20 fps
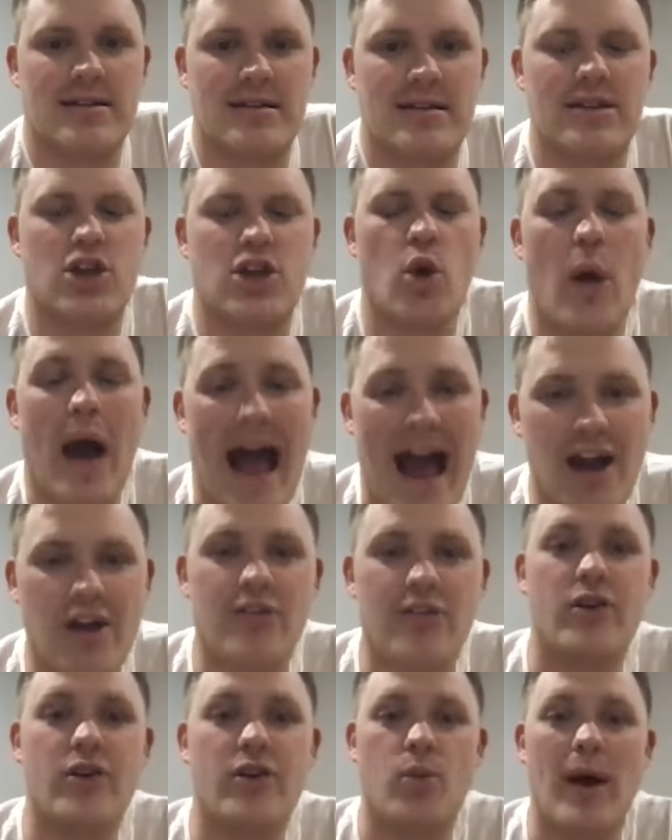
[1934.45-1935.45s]
to go out
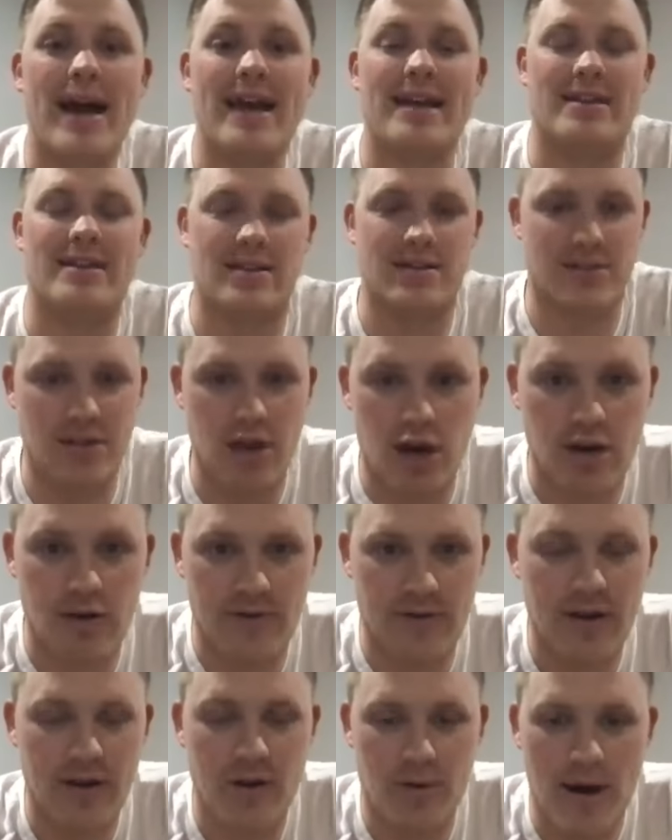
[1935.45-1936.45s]
of your way to
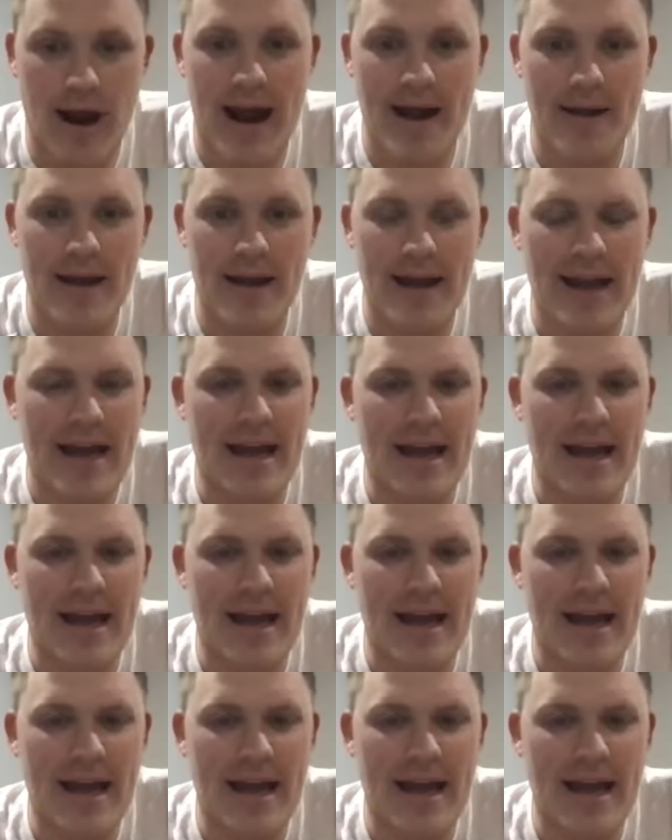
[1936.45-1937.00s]
serve, right?